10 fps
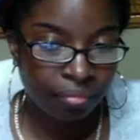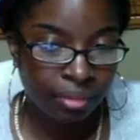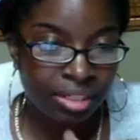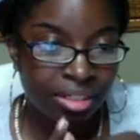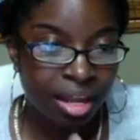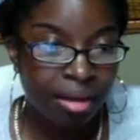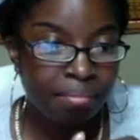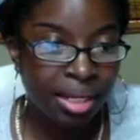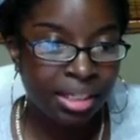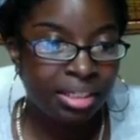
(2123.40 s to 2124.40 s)
Stop
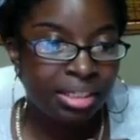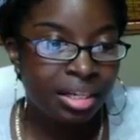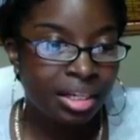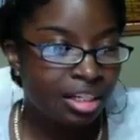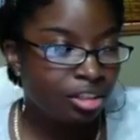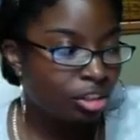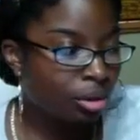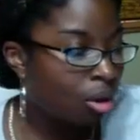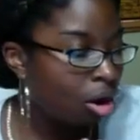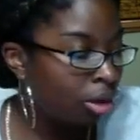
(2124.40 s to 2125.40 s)
making studying
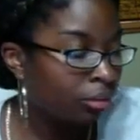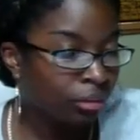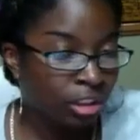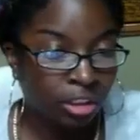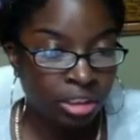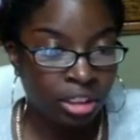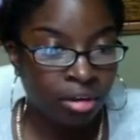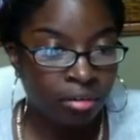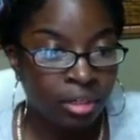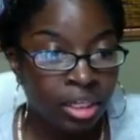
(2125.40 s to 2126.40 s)
so hard for
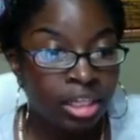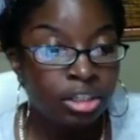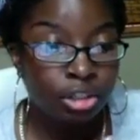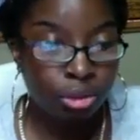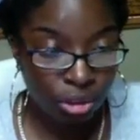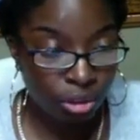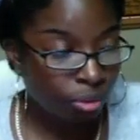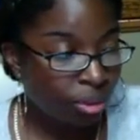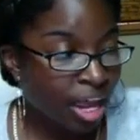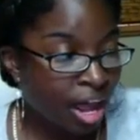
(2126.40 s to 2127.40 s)
yourself. 2 to
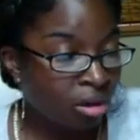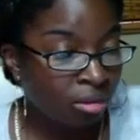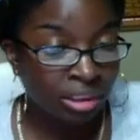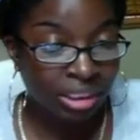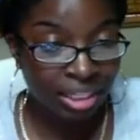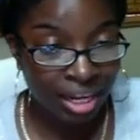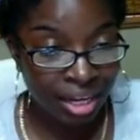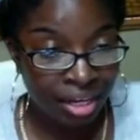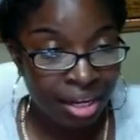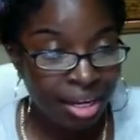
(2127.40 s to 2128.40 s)
3 hours a
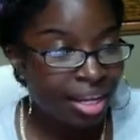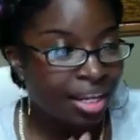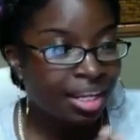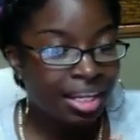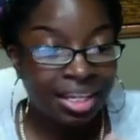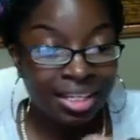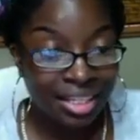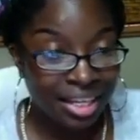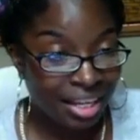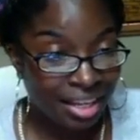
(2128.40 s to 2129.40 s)
day is
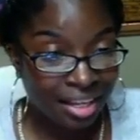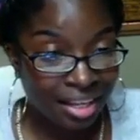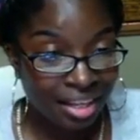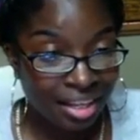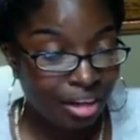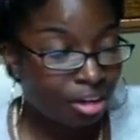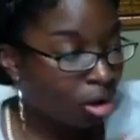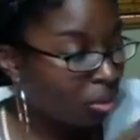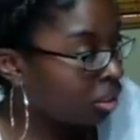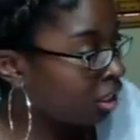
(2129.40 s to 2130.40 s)
it.
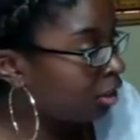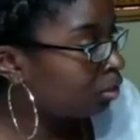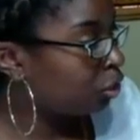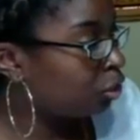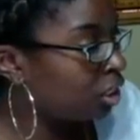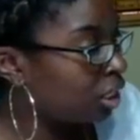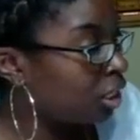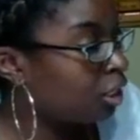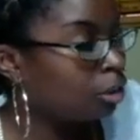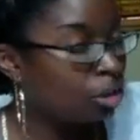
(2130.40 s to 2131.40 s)
Go in, get what you
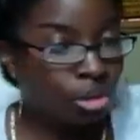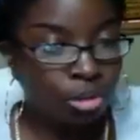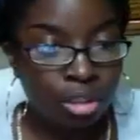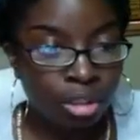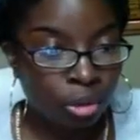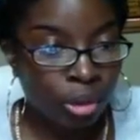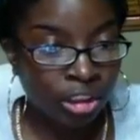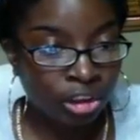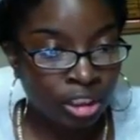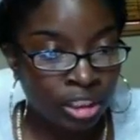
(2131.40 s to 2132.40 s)
need, do your
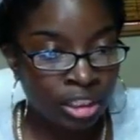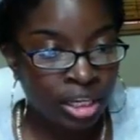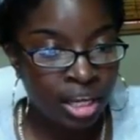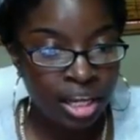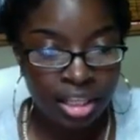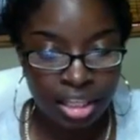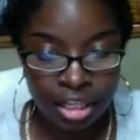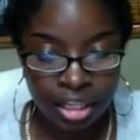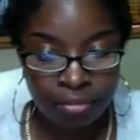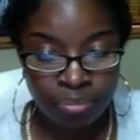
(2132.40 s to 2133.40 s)
questions, and
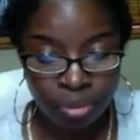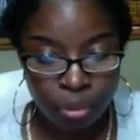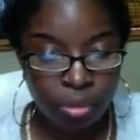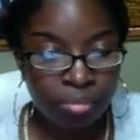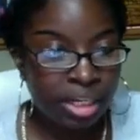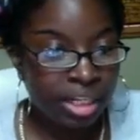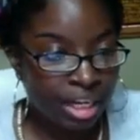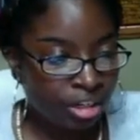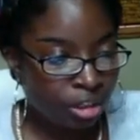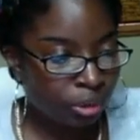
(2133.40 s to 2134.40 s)
then remediate
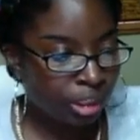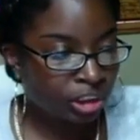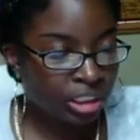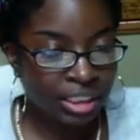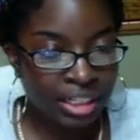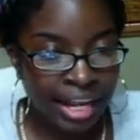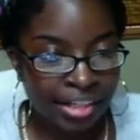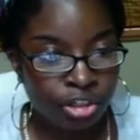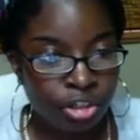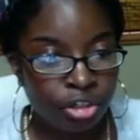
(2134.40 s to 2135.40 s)
your questions and add
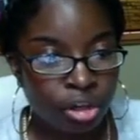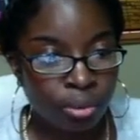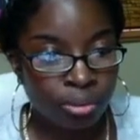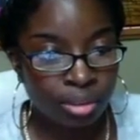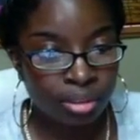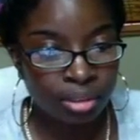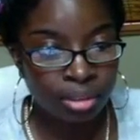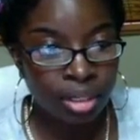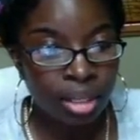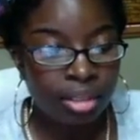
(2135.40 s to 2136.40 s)
to your notes.
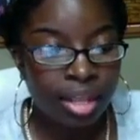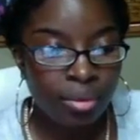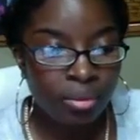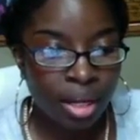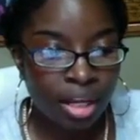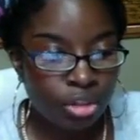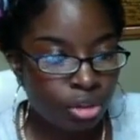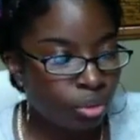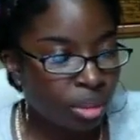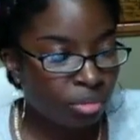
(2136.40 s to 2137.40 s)
That way, 2
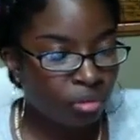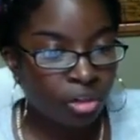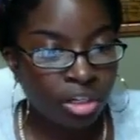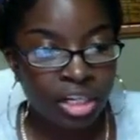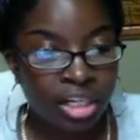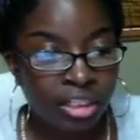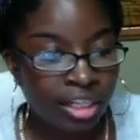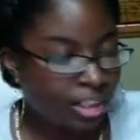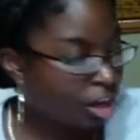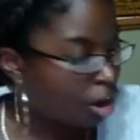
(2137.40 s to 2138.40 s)
weeks before your
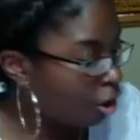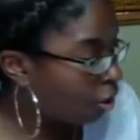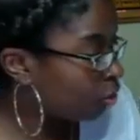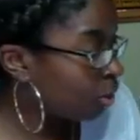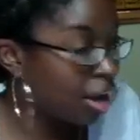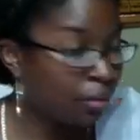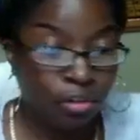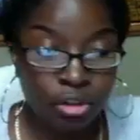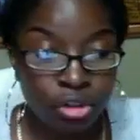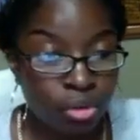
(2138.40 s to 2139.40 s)
NCLEX, all you have
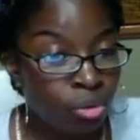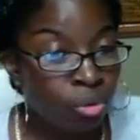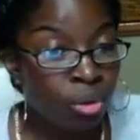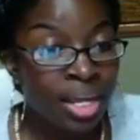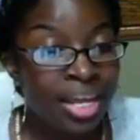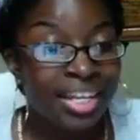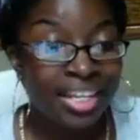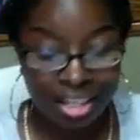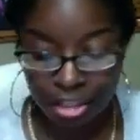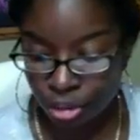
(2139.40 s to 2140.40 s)
to do
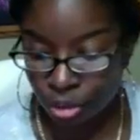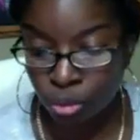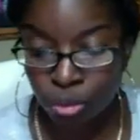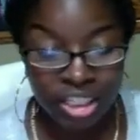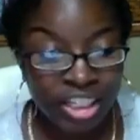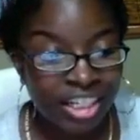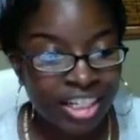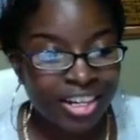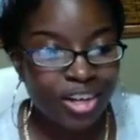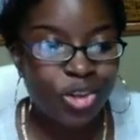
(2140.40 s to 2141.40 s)
is
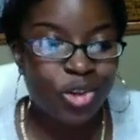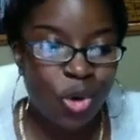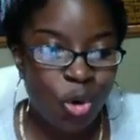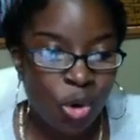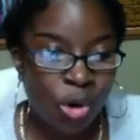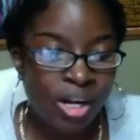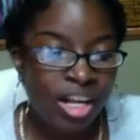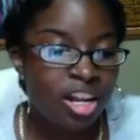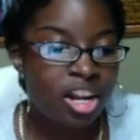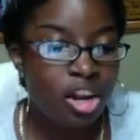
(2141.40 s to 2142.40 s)
read your
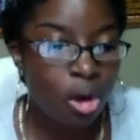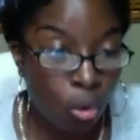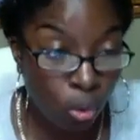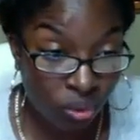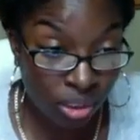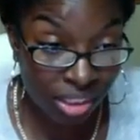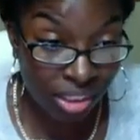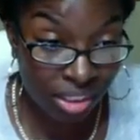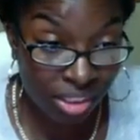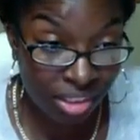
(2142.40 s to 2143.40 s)

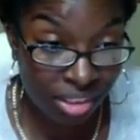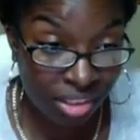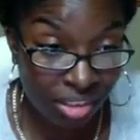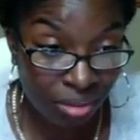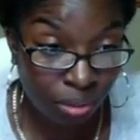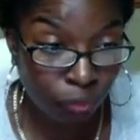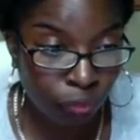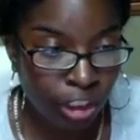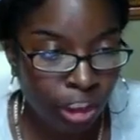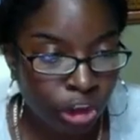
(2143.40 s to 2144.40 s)
notes.
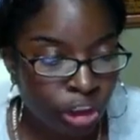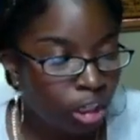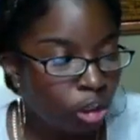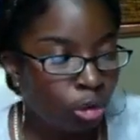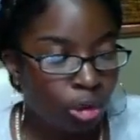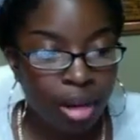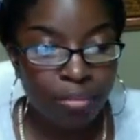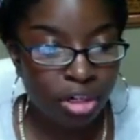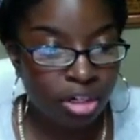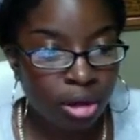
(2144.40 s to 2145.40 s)
Refresh, cram
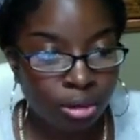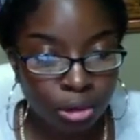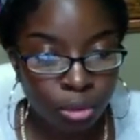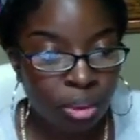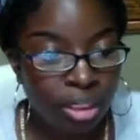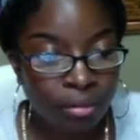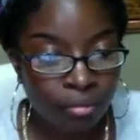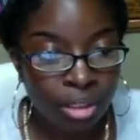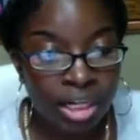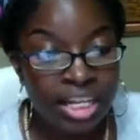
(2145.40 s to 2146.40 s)
your notes,
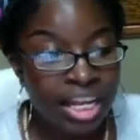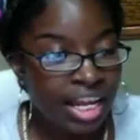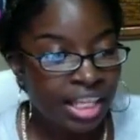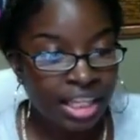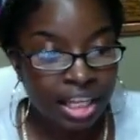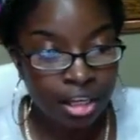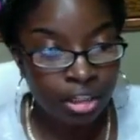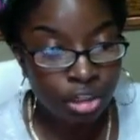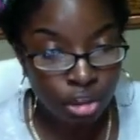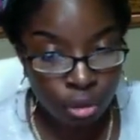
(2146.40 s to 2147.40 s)
whatever, and
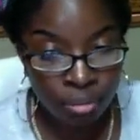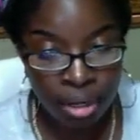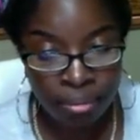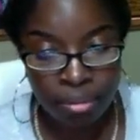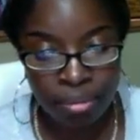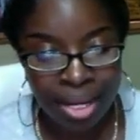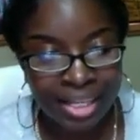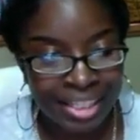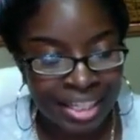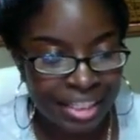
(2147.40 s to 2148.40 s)
then you'll be able to pass
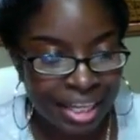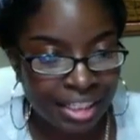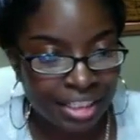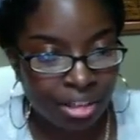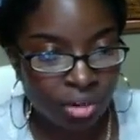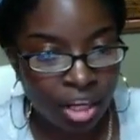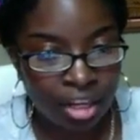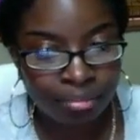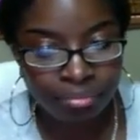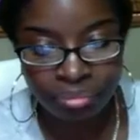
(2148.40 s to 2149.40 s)
NCLEX,
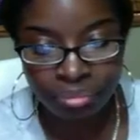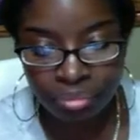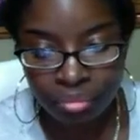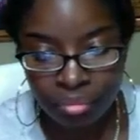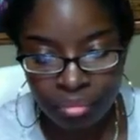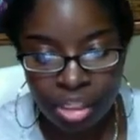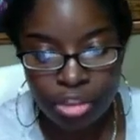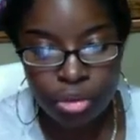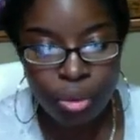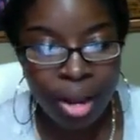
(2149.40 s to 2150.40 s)
okay?
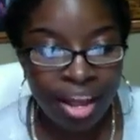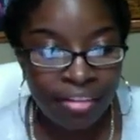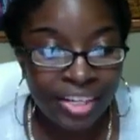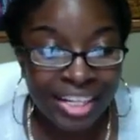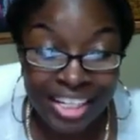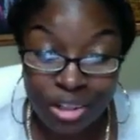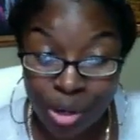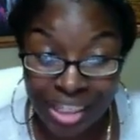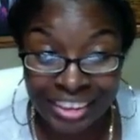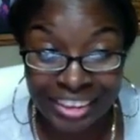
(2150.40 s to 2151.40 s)
Do I have any
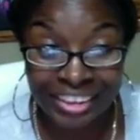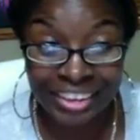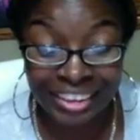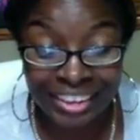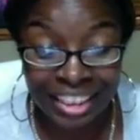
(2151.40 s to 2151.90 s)
questions?